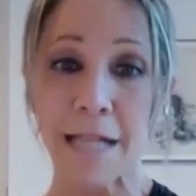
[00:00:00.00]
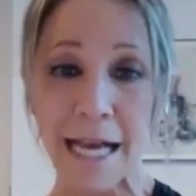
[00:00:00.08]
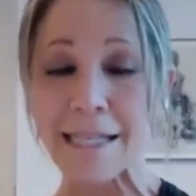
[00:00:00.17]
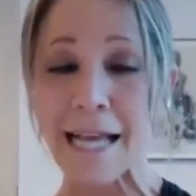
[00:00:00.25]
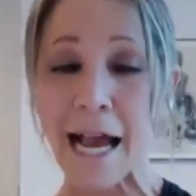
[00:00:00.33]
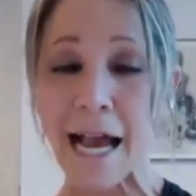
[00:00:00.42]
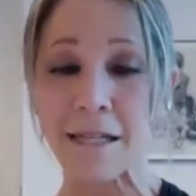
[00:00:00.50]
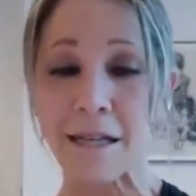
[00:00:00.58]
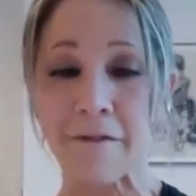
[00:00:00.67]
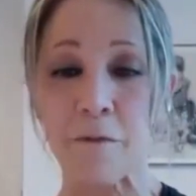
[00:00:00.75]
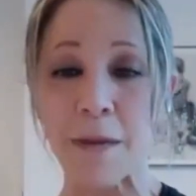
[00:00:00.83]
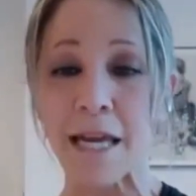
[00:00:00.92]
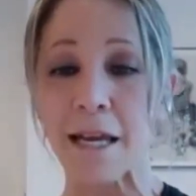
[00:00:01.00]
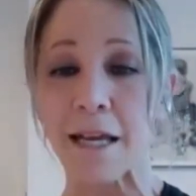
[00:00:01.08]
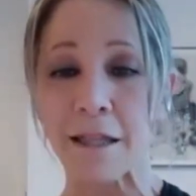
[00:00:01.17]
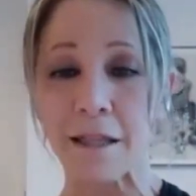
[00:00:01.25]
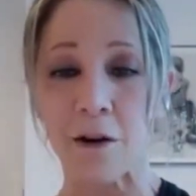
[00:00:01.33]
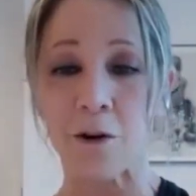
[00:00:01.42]
less active,
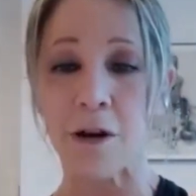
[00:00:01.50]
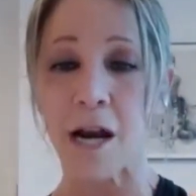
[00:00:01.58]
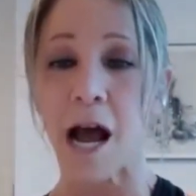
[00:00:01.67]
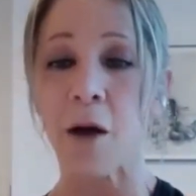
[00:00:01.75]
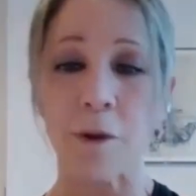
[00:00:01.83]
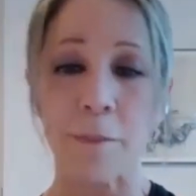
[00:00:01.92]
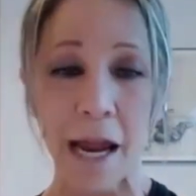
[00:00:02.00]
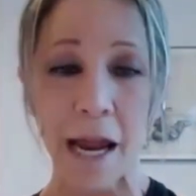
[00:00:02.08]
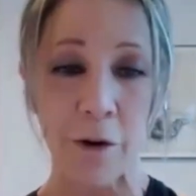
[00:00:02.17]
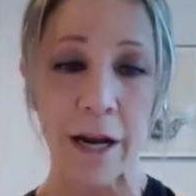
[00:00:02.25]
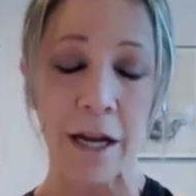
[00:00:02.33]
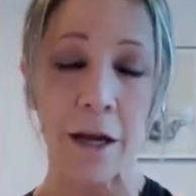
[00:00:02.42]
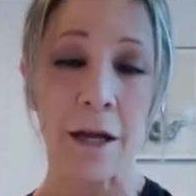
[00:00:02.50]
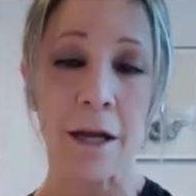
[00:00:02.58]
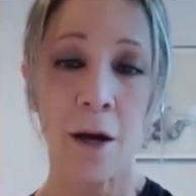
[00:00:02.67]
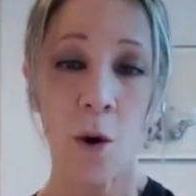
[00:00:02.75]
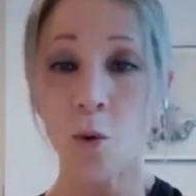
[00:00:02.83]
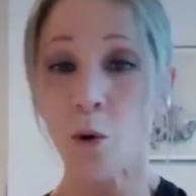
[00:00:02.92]
meaning they're not repairing
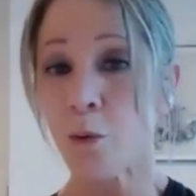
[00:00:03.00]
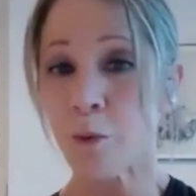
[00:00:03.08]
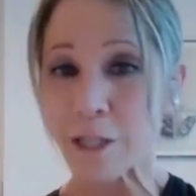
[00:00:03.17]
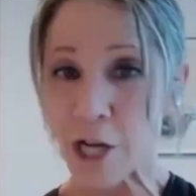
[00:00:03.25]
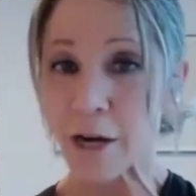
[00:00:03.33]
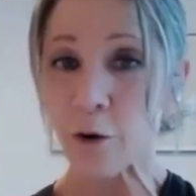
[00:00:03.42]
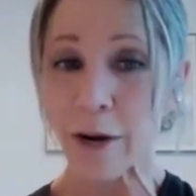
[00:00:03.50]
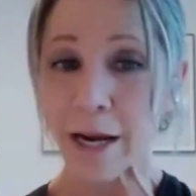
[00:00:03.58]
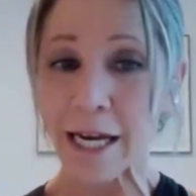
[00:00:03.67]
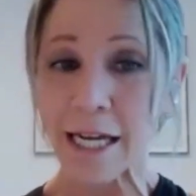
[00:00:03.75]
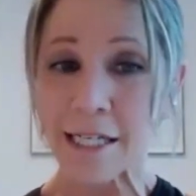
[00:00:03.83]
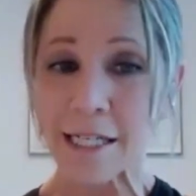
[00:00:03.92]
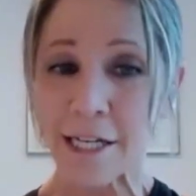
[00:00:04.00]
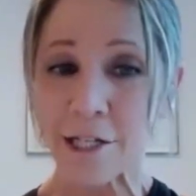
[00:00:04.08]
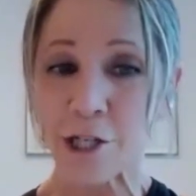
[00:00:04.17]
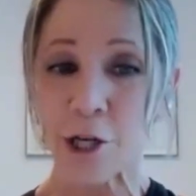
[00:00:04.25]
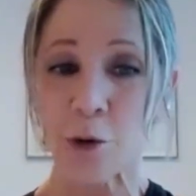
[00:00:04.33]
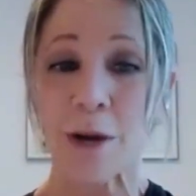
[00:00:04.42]
or regenerating
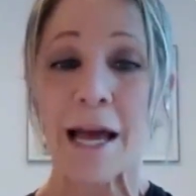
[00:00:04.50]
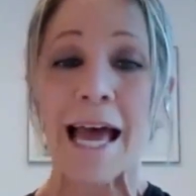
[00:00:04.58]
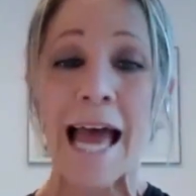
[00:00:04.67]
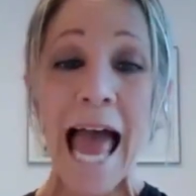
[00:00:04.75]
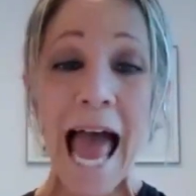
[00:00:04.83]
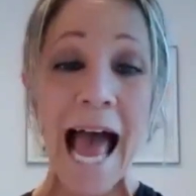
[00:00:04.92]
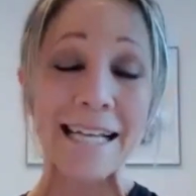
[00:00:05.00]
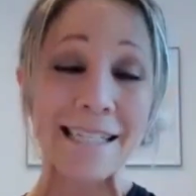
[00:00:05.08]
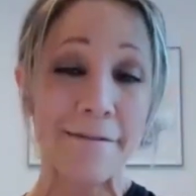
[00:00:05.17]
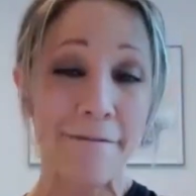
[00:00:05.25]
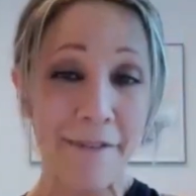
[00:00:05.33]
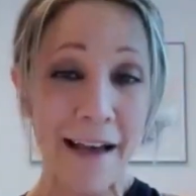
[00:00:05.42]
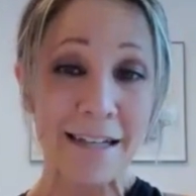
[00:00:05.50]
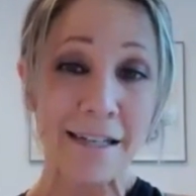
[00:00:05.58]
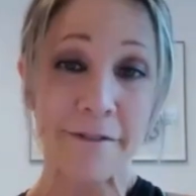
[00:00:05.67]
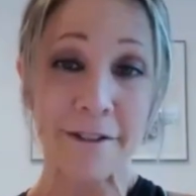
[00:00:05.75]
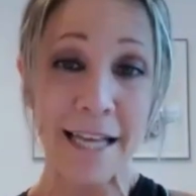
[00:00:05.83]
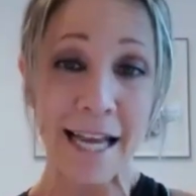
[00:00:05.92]
tissue as
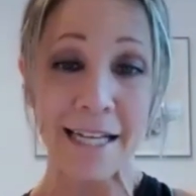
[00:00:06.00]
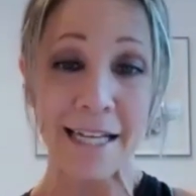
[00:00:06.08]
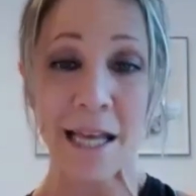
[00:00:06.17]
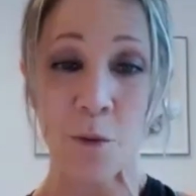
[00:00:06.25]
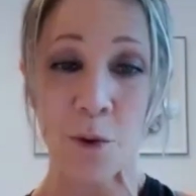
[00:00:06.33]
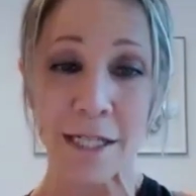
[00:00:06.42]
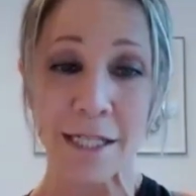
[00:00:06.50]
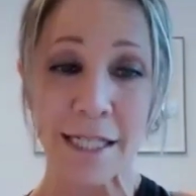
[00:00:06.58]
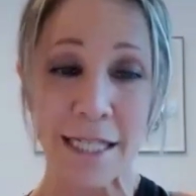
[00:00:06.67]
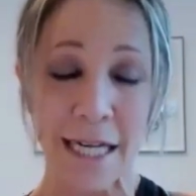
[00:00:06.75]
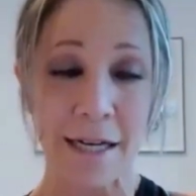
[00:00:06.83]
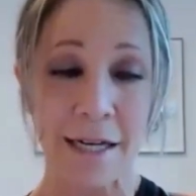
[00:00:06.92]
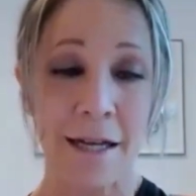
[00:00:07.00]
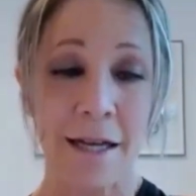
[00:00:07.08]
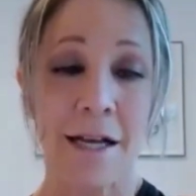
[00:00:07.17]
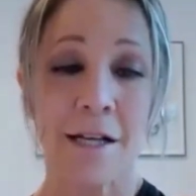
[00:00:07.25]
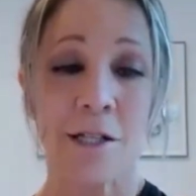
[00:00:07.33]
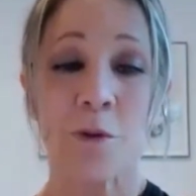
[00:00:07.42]
effectively as they once did.
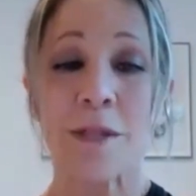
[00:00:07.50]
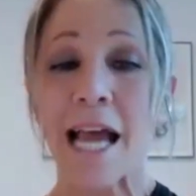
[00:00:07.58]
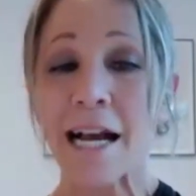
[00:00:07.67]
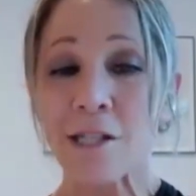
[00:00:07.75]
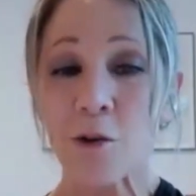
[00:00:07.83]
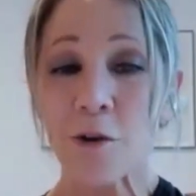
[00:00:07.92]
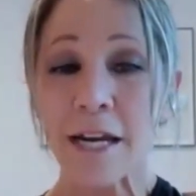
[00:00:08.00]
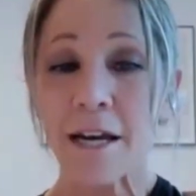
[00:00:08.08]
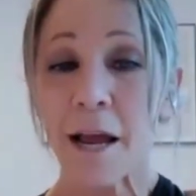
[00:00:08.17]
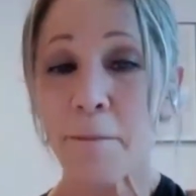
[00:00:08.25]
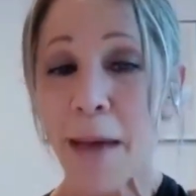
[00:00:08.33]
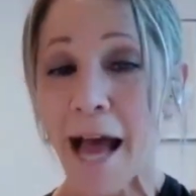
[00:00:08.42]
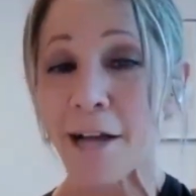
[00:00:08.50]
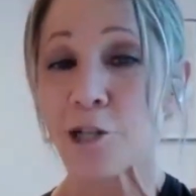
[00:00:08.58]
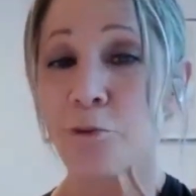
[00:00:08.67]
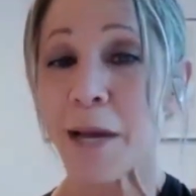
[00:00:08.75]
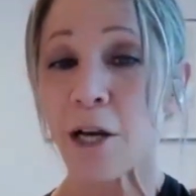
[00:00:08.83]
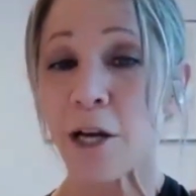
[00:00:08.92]
So the X39
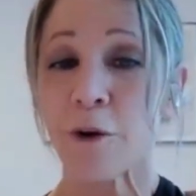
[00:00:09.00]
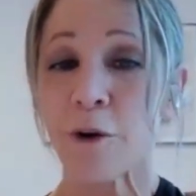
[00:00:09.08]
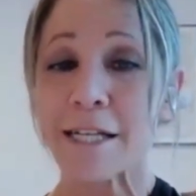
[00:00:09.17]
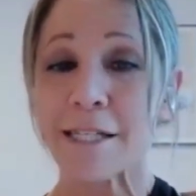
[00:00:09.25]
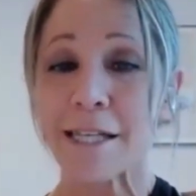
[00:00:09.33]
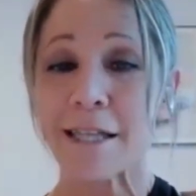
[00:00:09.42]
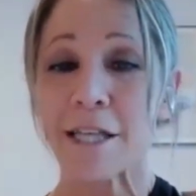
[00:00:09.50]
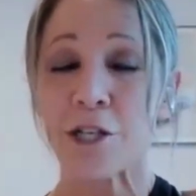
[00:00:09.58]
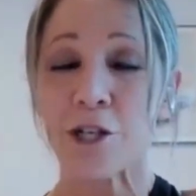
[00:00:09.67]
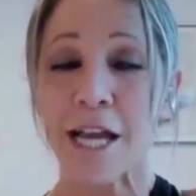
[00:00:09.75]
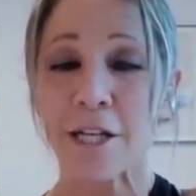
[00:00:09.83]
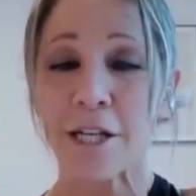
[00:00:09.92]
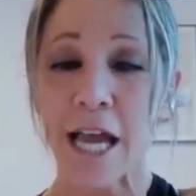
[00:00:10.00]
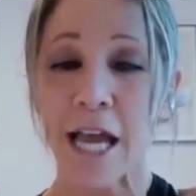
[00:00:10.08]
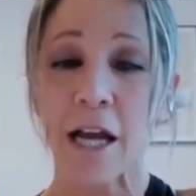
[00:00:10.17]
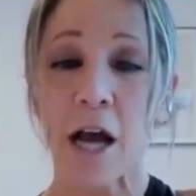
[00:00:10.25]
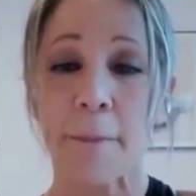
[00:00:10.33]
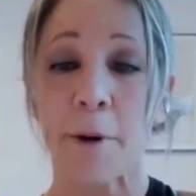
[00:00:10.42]
patch, by increasing the
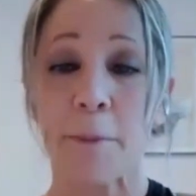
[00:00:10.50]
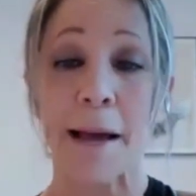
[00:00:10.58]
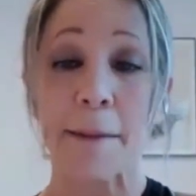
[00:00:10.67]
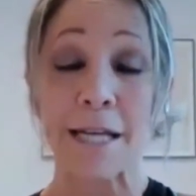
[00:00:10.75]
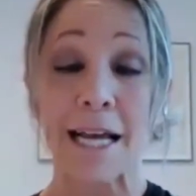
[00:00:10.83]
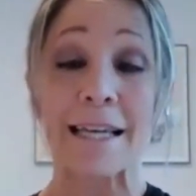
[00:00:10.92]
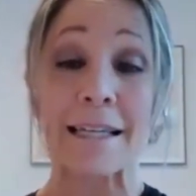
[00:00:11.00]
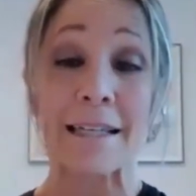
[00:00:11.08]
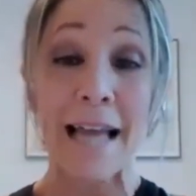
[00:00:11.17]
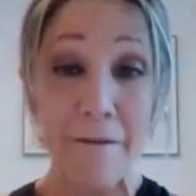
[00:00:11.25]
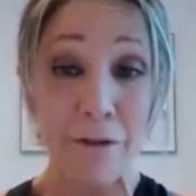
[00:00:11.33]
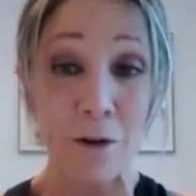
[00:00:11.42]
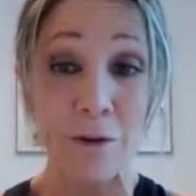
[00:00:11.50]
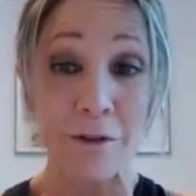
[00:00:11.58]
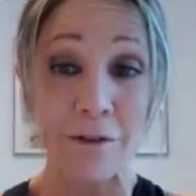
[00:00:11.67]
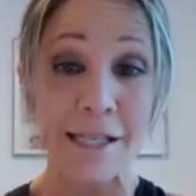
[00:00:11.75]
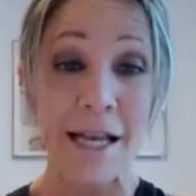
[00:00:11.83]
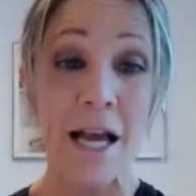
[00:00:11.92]
GHK copper peptide
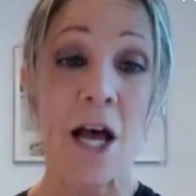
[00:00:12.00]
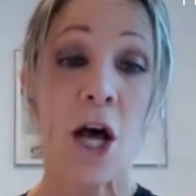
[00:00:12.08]
levels,